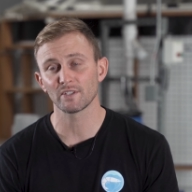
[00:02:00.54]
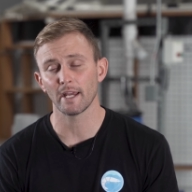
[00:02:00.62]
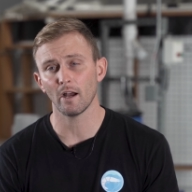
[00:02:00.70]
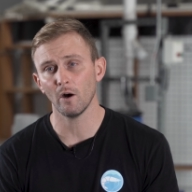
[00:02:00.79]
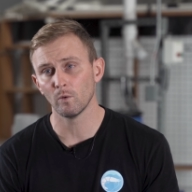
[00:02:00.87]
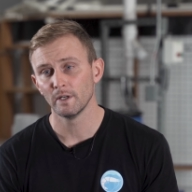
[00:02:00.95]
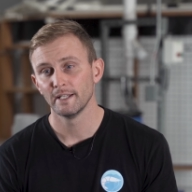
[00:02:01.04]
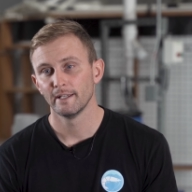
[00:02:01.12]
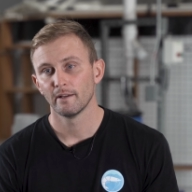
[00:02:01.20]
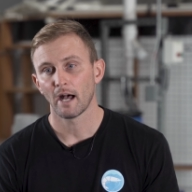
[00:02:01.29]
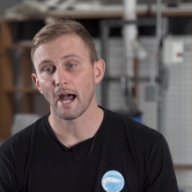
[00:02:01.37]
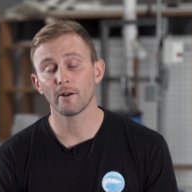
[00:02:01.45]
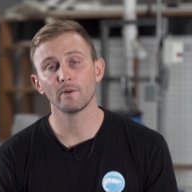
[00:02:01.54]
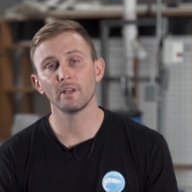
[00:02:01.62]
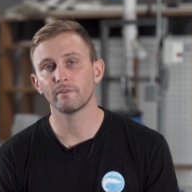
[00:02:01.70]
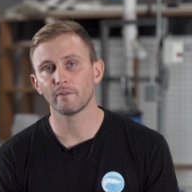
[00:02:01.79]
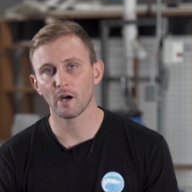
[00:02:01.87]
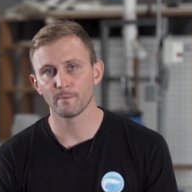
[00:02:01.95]
say, oh, I don't
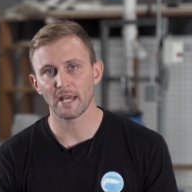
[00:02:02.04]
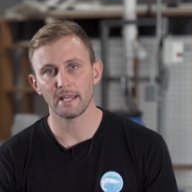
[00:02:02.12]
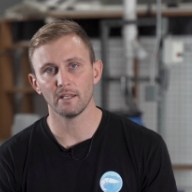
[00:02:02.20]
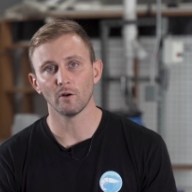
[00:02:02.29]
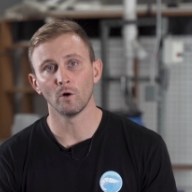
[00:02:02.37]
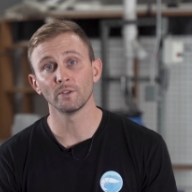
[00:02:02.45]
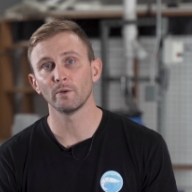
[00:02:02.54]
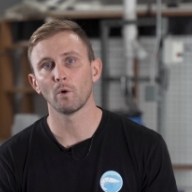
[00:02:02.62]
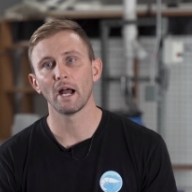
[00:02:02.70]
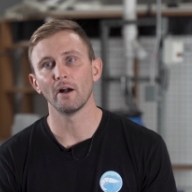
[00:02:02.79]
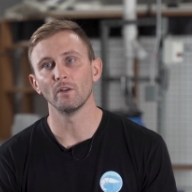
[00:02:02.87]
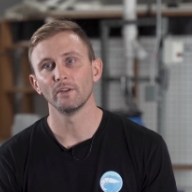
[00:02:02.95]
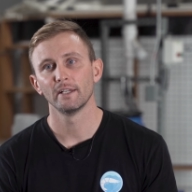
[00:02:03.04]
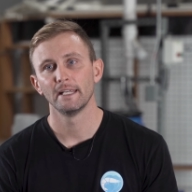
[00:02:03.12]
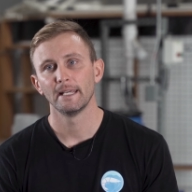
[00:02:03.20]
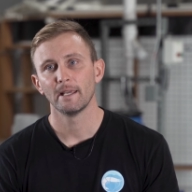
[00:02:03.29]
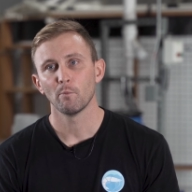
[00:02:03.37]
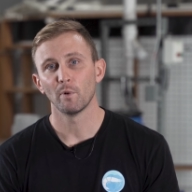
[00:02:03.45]
eat farmed, I eat only wild.
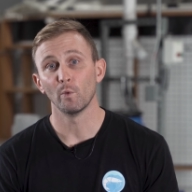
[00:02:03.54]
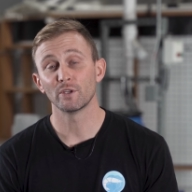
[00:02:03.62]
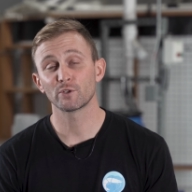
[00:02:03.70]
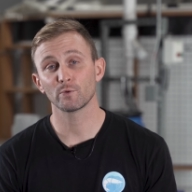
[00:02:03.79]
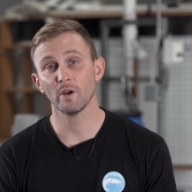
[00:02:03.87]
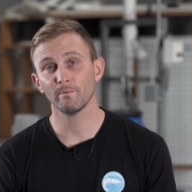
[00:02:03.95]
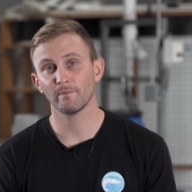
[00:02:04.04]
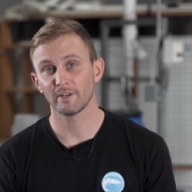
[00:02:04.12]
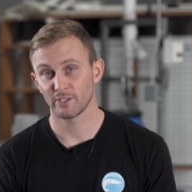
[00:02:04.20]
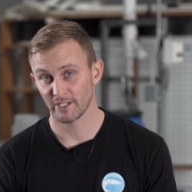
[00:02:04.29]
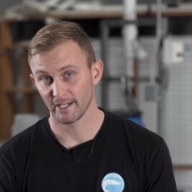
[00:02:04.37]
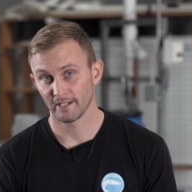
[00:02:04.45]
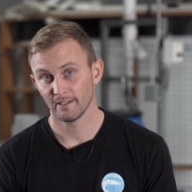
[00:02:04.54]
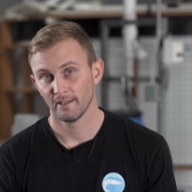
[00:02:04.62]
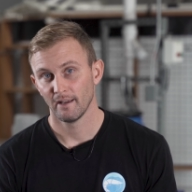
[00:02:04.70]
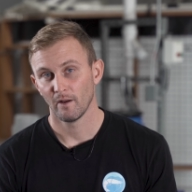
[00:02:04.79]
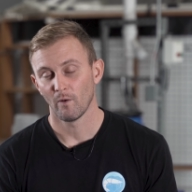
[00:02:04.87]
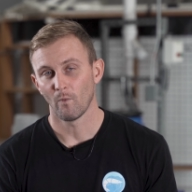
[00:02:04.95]
But with shrimp fishing,
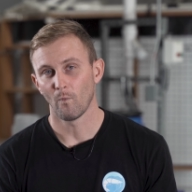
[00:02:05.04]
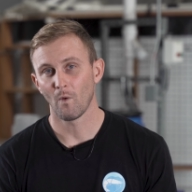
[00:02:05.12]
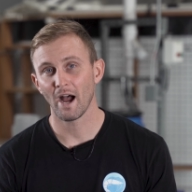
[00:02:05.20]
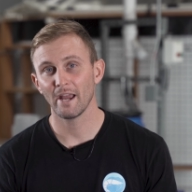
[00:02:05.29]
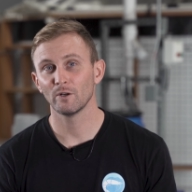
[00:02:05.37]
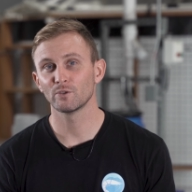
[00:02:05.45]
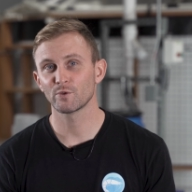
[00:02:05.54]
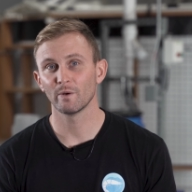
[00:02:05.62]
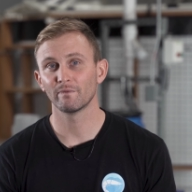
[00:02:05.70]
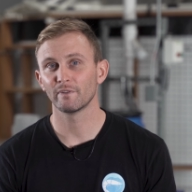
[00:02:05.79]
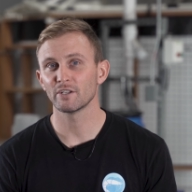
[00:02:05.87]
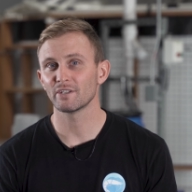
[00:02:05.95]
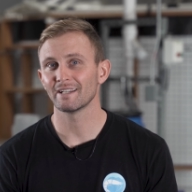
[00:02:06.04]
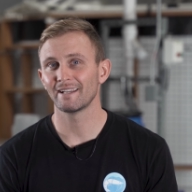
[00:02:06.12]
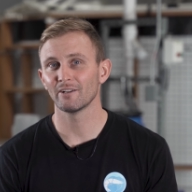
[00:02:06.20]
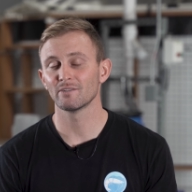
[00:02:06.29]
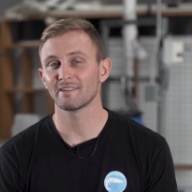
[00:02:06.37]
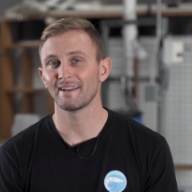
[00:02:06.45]
wild shrimp fishing
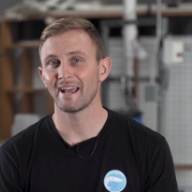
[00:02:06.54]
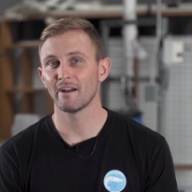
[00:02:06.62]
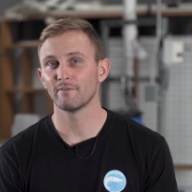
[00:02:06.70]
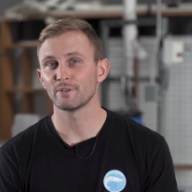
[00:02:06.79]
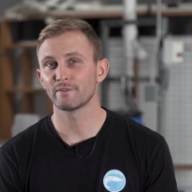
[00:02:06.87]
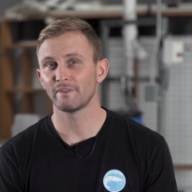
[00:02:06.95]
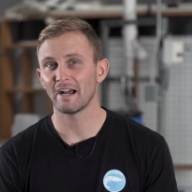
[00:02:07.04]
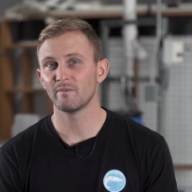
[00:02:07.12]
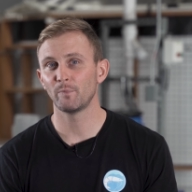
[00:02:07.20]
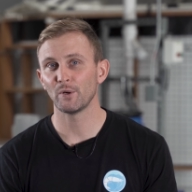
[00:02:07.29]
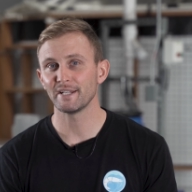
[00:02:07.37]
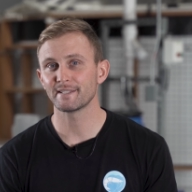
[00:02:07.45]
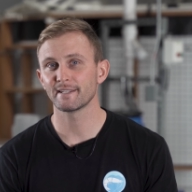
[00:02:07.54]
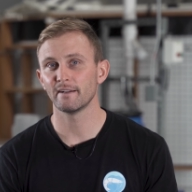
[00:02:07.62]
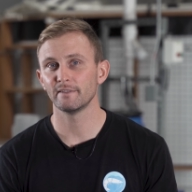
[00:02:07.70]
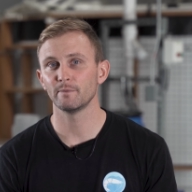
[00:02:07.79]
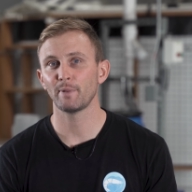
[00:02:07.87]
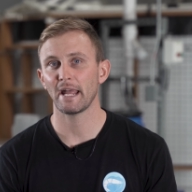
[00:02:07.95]
kills on average
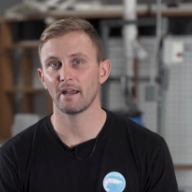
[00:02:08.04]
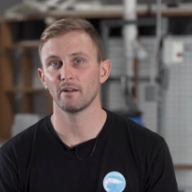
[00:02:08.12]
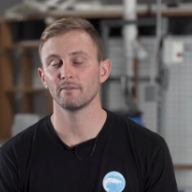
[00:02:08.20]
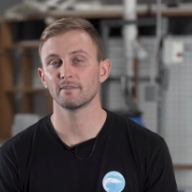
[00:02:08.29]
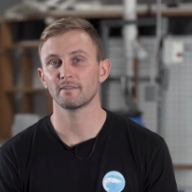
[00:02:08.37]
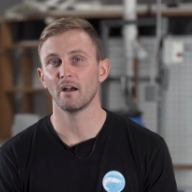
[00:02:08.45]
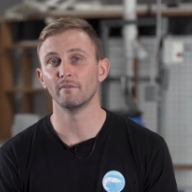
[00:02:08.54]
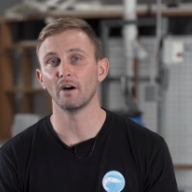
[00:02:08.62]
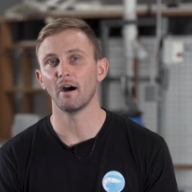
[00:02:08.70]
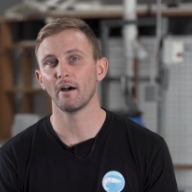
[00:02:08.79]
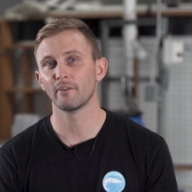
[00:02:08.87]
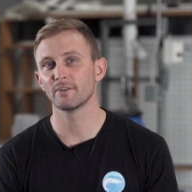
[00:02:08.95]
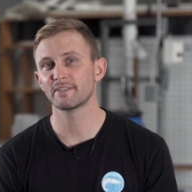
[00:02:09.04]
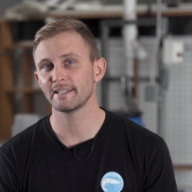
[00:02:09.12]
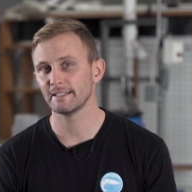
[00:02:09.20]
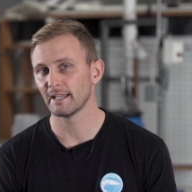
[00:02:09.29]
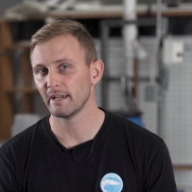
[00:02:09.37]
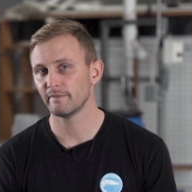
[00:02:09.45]
5.7 pounds of other
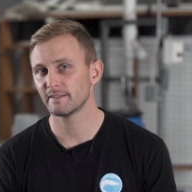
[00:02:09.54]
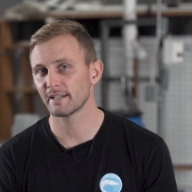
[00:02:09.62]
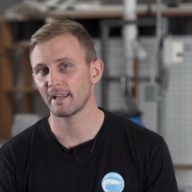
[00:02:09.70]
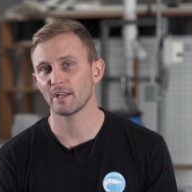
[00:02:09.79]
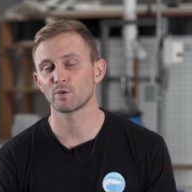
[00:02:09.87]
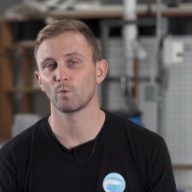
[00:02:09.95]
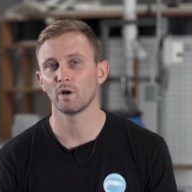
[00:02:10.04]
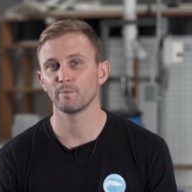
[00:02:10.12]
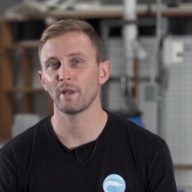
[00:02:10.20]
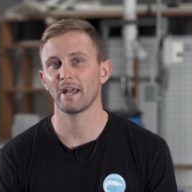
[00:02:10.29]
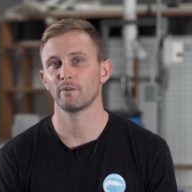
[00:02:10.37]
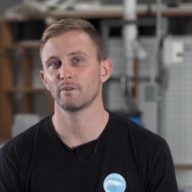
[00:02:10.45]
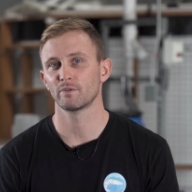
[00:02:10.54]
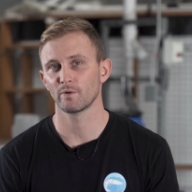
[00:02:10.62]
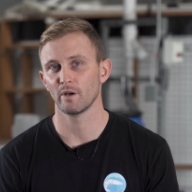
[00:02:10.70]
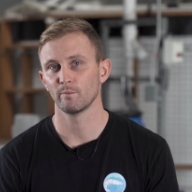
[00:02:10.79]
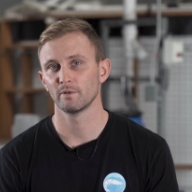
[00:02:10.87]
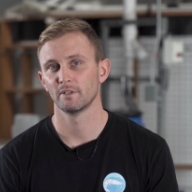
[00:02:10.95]
sea life to catch one pound of shrimp.